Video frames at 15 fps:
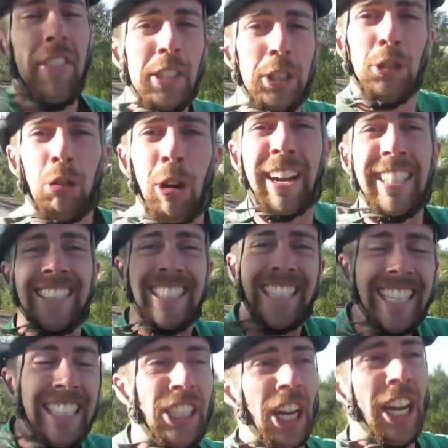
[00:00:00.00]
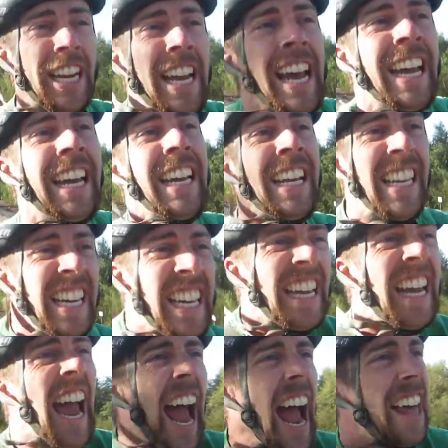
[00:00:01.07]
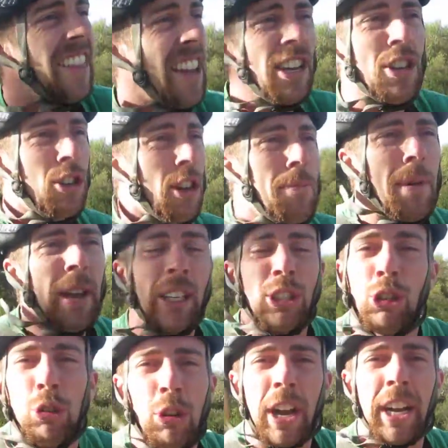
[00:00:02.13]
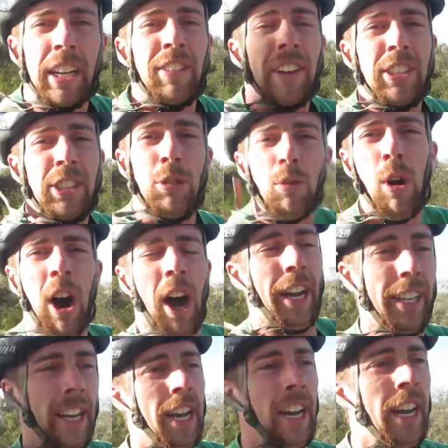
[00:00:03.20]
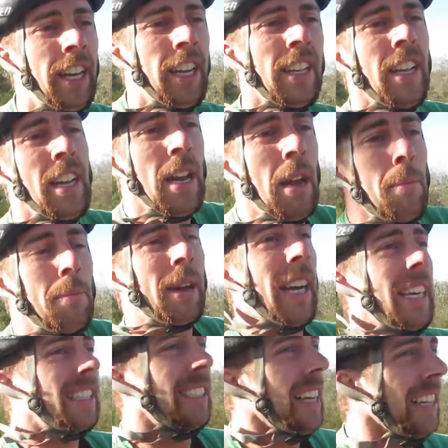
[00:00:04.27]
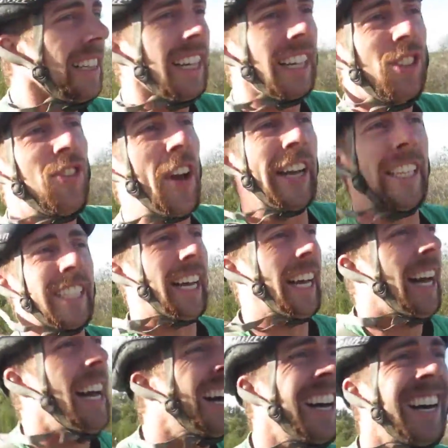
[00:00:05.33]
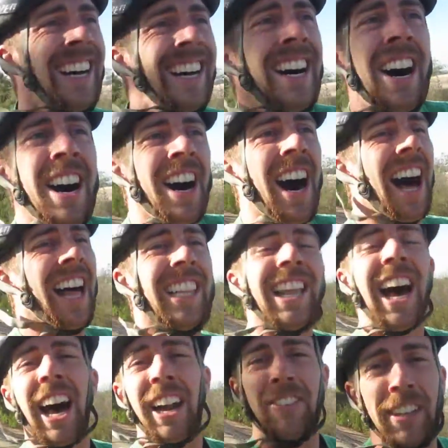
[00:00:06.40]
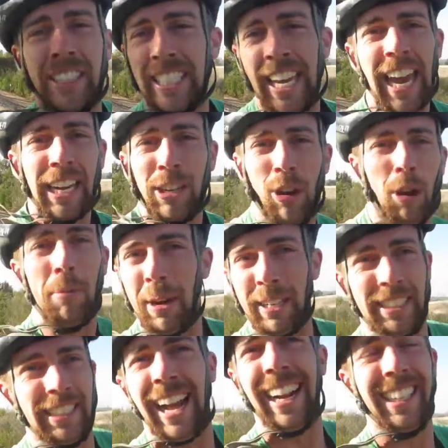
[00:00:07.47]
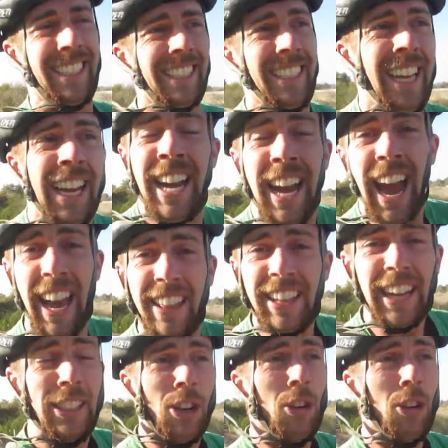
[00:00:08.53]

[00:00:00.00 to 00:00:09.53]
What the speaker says: this transition, and then you can be as creative as you want. Because let's face it, a lot of us can't grow mustaches, and that's